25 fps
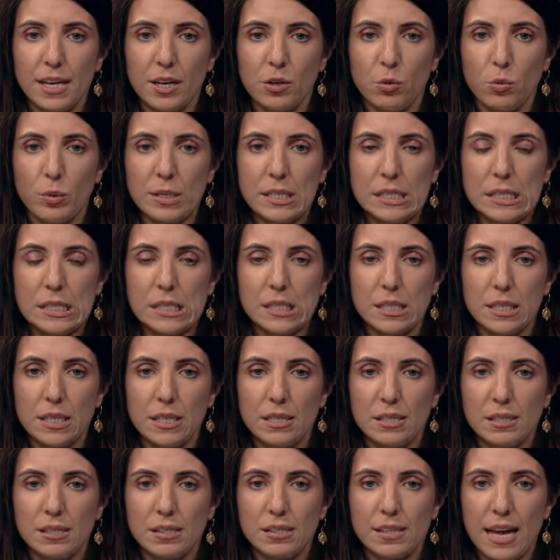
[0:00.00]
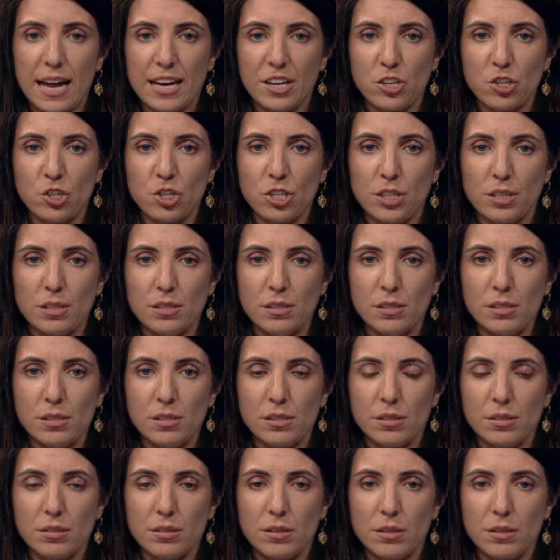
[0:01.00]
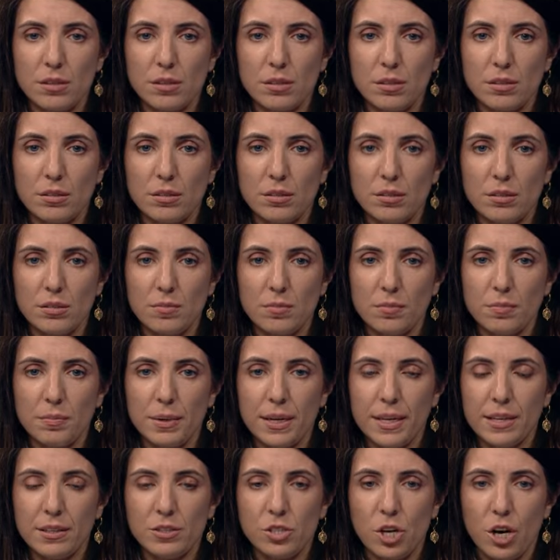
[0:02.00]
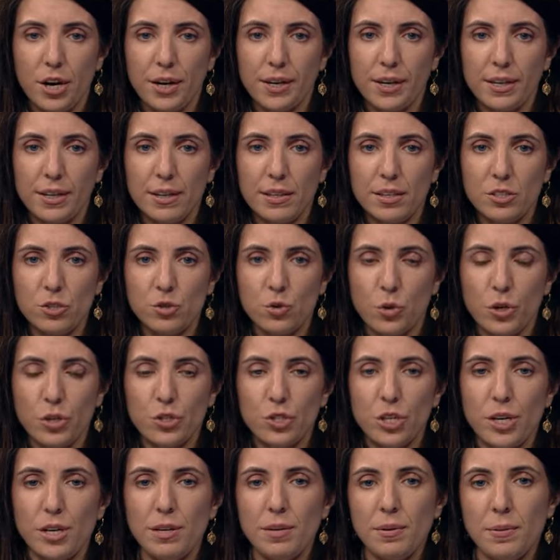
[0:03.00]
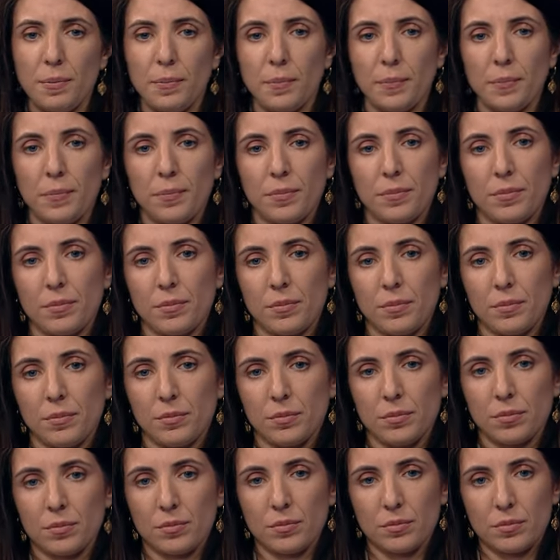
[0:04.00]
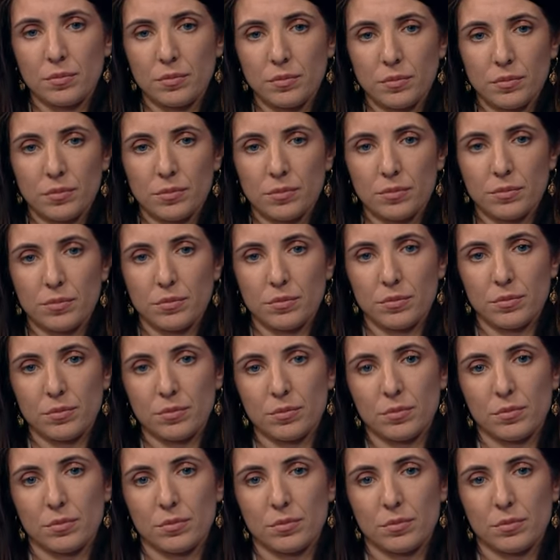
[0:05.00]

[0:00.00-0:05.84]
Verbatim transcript: Can we see sanctions being targeted at Georgia? Absolutely.